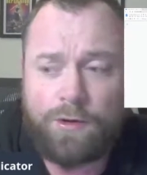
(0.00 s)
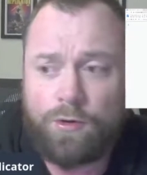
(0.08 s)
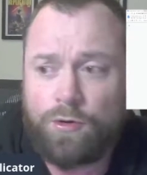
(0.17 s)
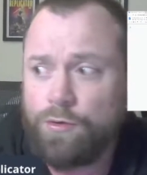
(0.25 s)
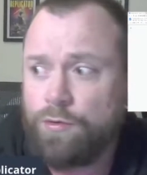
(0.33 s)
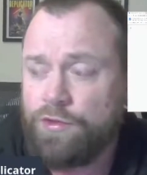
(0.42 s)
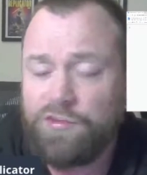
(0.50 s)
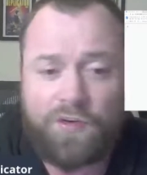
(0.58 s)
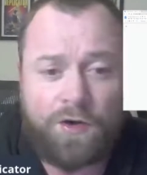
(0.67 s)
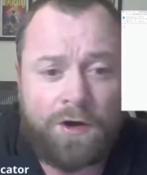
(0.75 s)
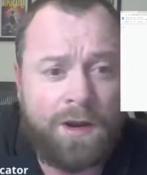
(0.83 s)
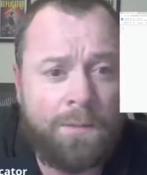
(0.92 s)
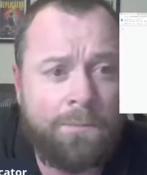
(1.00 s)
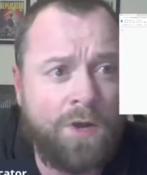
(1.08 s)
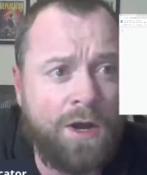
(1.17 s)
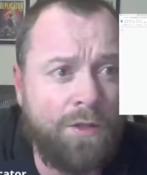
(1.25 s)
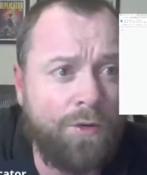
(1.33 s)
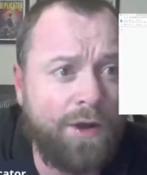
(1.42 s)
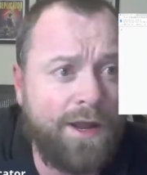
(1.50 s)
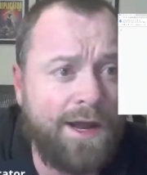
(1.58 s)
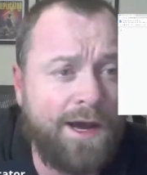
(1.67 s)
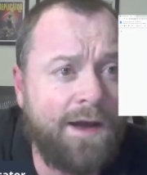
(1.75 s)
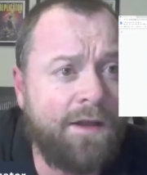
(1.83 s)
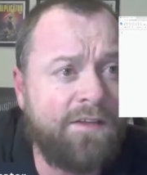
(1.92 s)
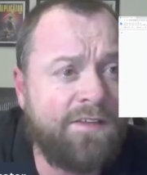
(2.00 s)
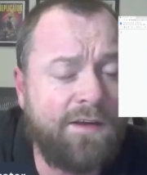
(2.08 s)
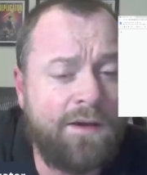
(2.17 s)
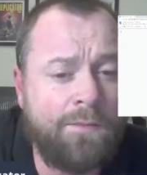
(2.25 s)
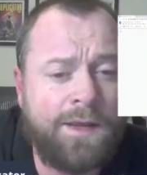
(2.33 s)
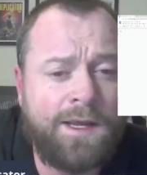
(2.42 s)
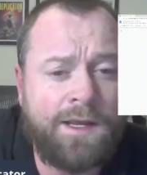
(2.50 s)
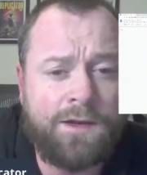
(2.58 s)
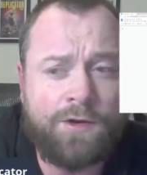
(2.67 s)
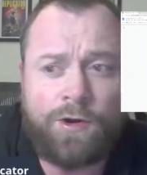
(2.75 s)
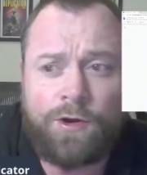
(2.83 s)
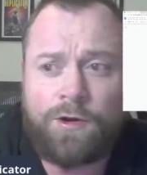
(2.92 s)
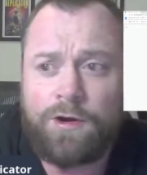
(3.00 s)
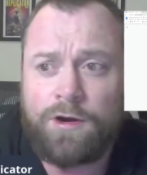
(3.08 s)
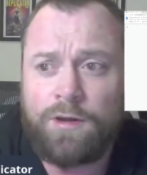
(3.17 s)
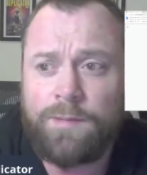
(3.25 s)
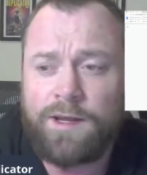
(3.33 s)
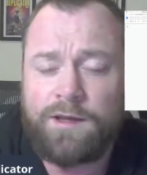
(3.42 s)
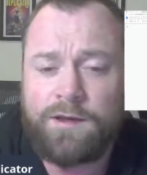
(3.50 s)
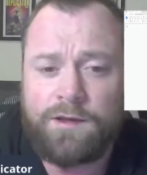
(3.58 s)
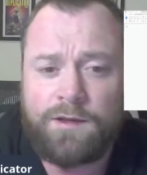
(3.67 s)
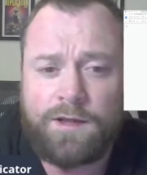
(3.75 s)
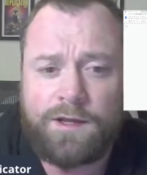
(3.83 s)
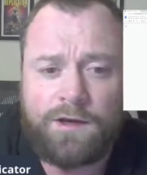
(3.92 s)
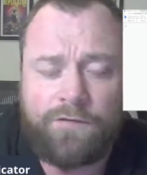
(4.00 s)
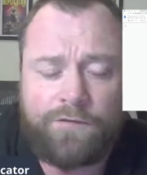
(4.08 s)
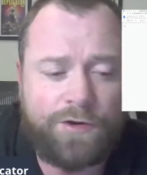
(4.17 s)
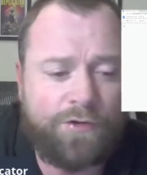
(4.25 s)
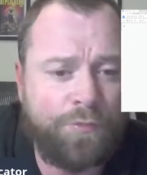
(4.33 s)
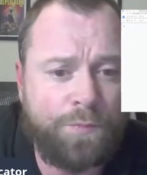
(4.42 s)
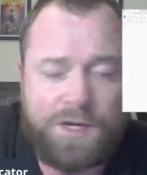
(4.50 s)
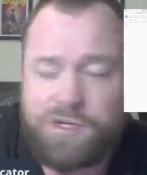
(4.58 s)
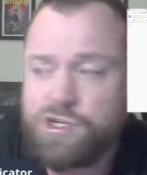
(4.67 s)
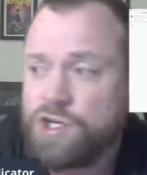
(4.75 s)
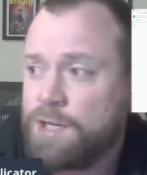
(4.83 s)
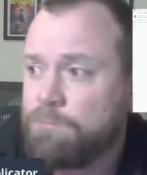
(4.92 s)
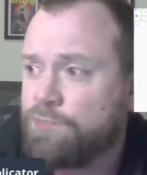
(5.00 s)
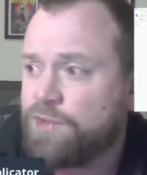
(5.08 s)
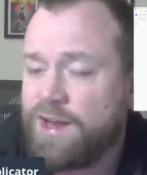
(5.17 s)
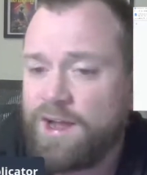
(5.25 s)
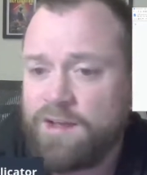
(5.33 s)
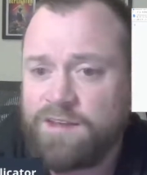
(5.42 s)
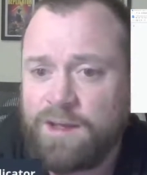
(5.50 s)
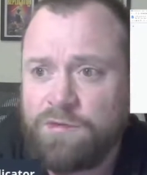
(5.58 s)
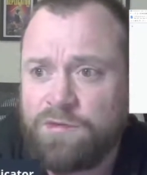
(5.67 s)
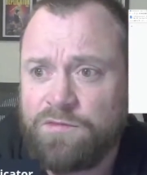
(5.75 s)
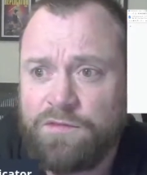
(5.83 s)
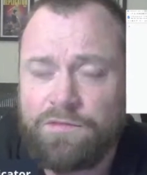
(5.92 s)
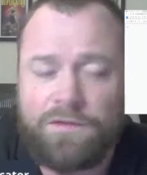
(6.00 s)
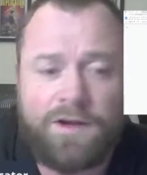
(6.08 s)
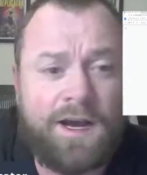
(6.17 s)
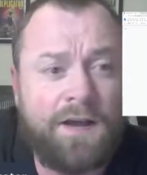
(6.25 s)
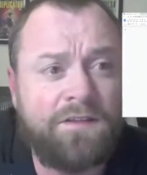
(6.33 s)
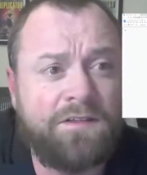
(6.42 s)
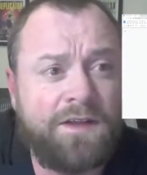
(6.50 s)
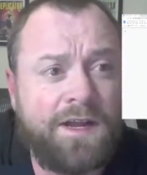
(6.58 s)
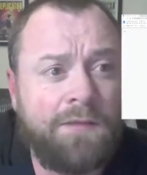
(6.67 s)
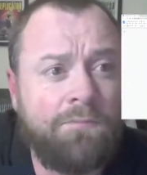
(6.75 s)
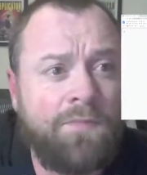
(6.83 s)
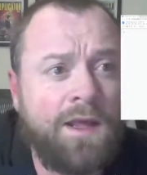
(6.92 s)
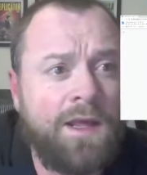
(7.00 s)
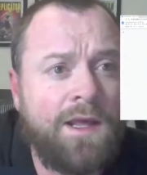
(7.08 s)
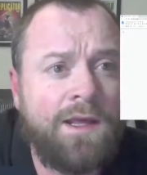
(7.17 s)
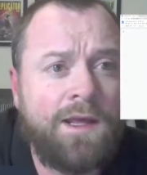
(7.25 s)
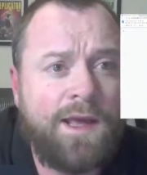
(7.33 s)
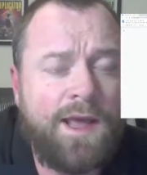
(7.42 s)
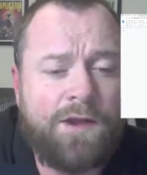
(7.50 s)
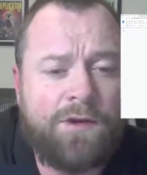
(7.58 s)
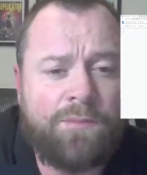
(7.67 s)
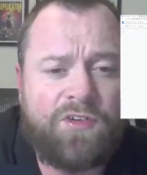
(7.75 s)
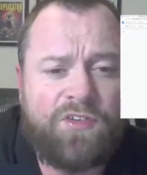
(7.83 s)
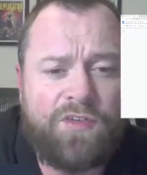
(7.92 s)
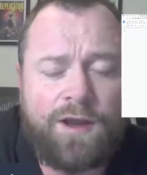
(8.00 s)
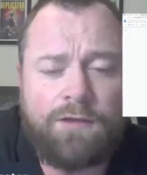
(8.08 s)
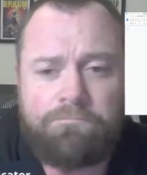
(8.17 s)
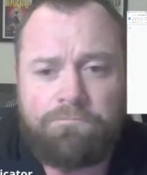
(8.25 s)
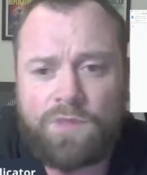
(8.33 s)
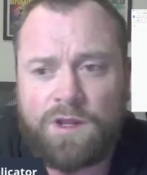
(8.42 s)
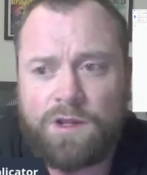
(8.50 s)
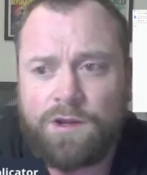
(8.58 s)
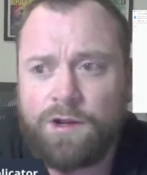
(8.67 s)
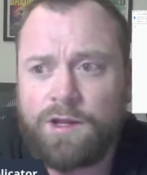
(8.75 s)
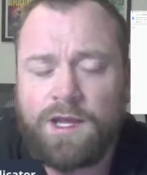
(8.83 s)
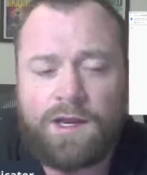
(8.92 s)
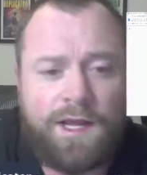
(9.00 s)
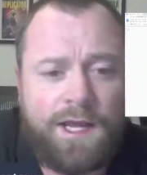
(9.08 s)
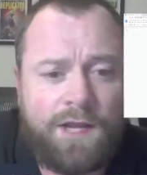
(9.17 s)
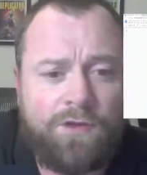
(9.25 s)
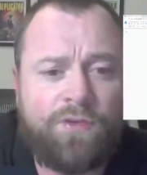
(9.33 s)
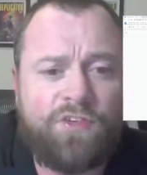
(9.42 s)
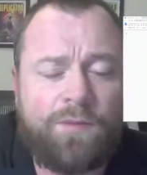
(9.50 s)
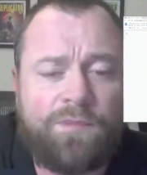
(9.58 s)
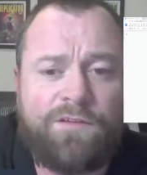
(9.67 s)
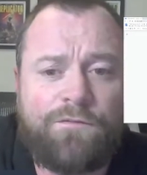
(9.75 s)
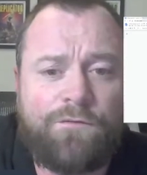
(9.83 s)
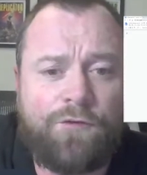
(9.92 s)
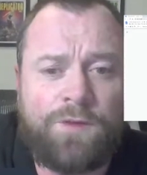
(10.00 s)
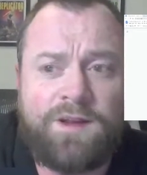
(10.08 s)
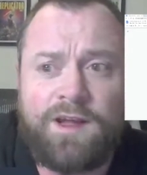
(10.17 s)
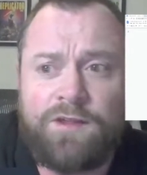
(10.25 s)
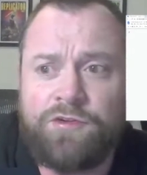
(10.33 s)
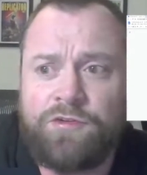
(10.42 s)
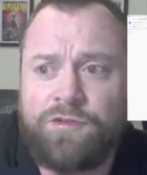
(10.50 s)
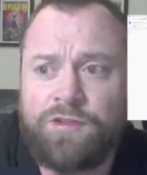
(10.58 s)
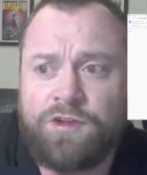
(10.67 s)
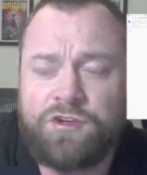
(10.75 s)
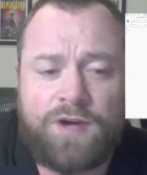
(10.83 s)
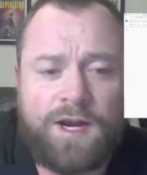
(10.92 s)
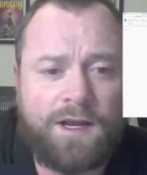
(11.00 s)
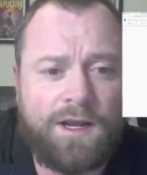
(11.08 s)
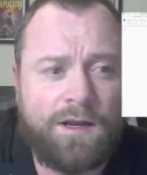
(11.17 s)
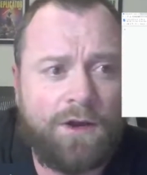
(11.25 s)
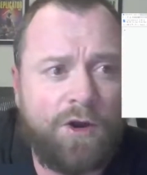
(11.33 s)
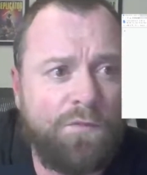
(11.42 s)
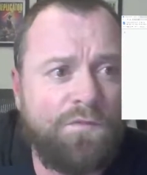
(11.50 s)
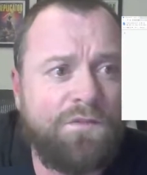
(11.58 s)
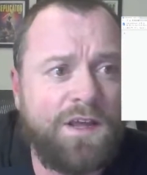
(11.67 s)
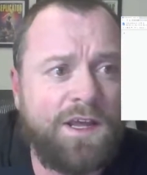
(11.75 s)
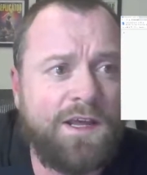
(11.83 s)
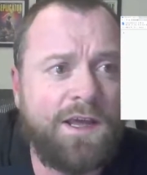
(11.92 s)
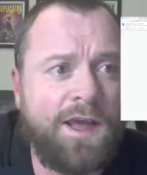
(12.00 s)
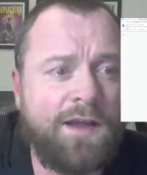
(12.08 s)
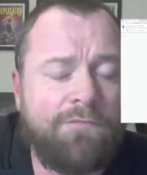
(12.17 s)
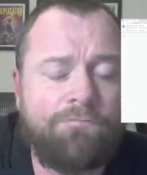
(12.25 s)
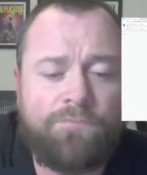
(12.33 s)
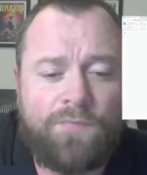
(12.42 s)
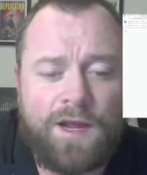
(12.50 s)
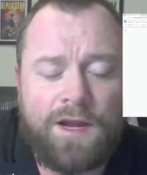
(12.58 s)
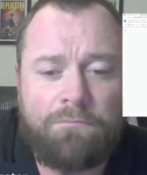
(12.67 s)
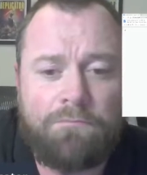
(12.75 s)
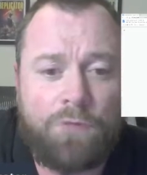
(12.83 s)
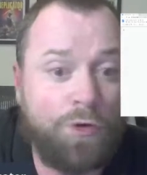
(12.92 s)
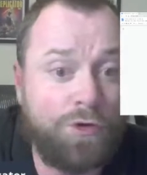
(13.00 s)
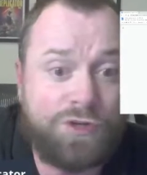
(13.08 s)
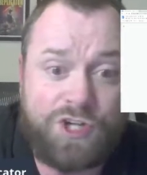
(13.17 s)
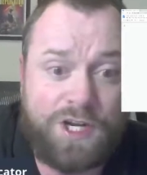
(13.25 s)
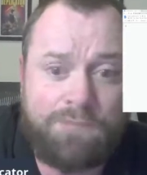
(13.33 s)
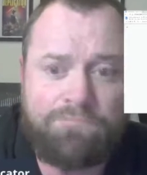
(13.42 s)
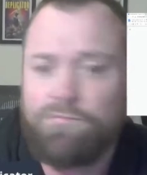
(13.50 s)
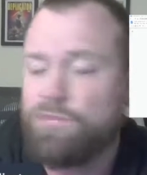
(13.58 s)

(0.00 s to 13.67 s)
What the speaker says: all the time. I look at artists. I make a note. I've got a spreadsheet that has heaps of different artists' names, and I'm just like, can he do something for me down the track? And hopefully he can, or she.